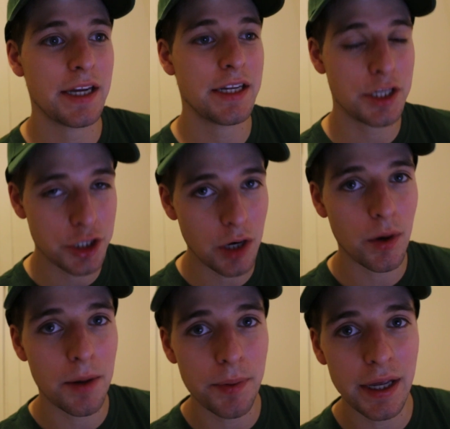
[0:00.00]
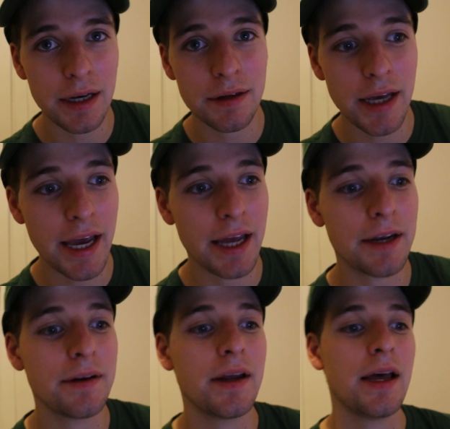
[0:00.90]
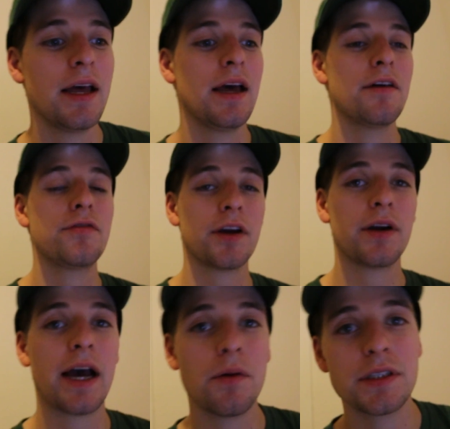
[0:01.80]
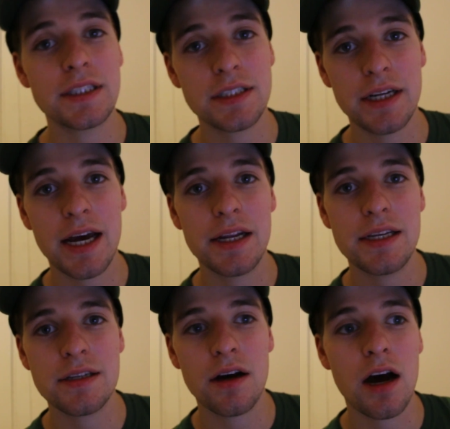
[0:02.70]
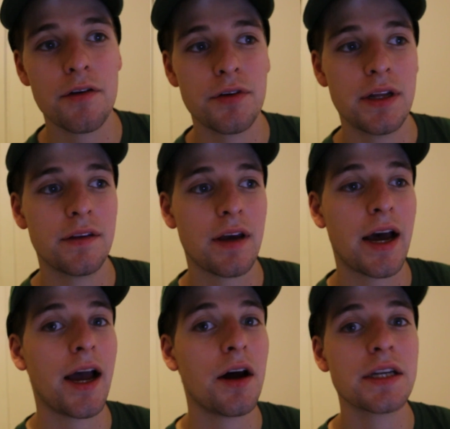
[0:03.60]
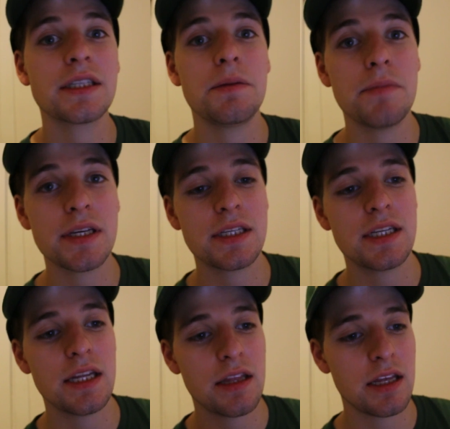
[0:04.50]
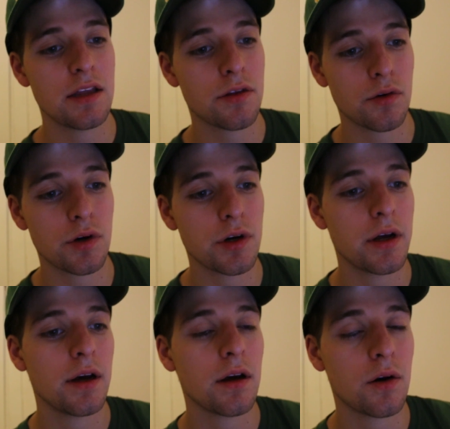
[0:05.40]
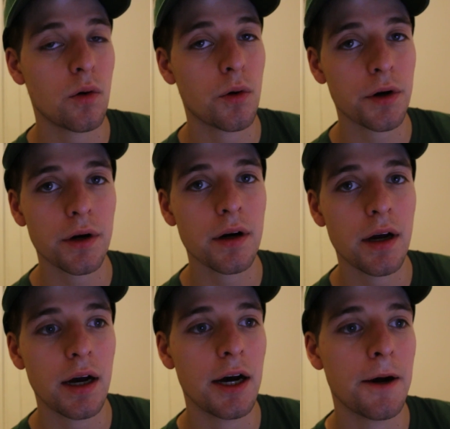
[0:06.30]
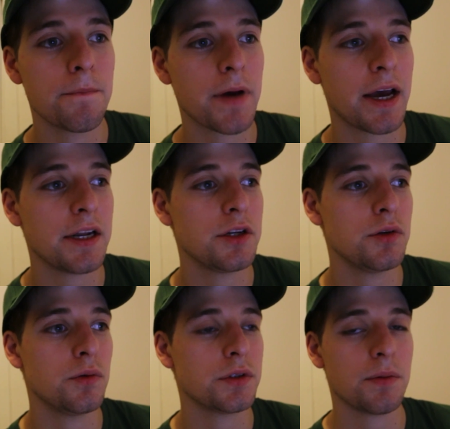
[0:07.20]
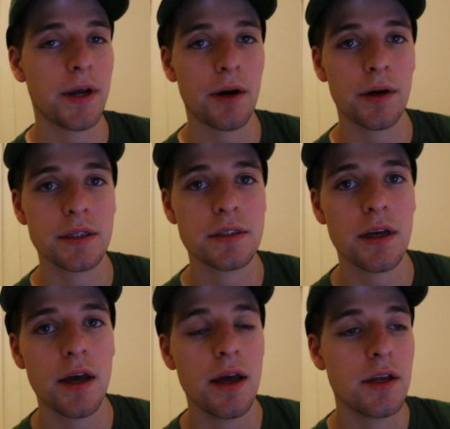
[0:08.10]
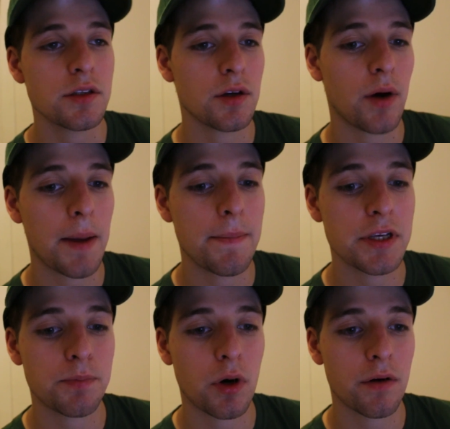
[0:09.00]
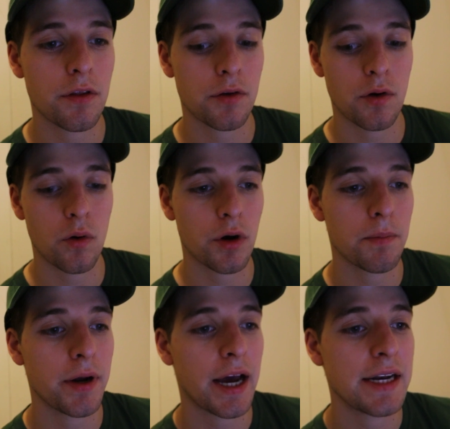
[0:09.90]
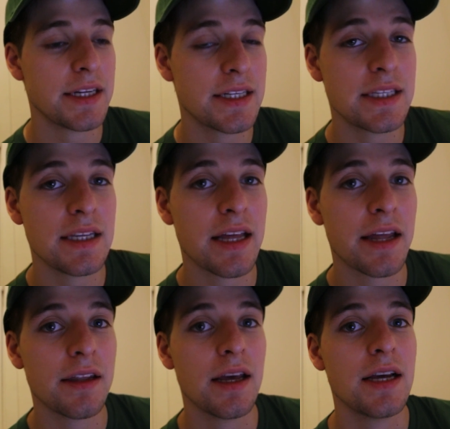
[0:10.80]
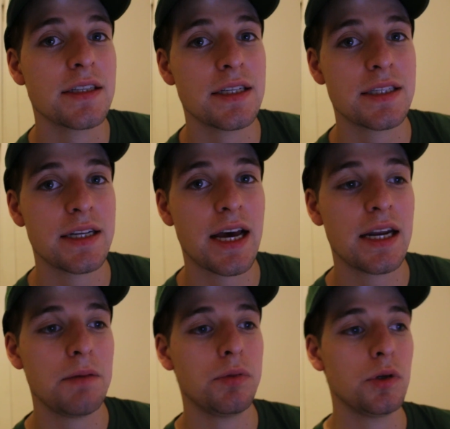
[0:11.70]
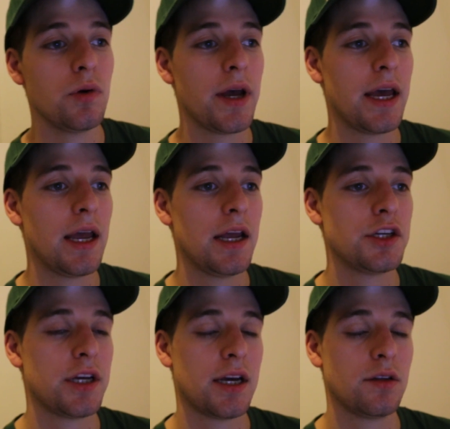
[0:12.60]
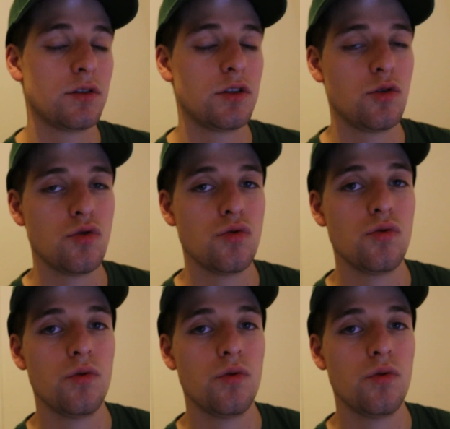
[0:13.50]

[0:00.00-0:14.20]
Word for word: they did show up and and figured out Cincinnati's offense. I honestly missed the third quarter. Um, I had to do some errands, so I missed part of the third quarter. But I did see that Cincinnati blew a chance to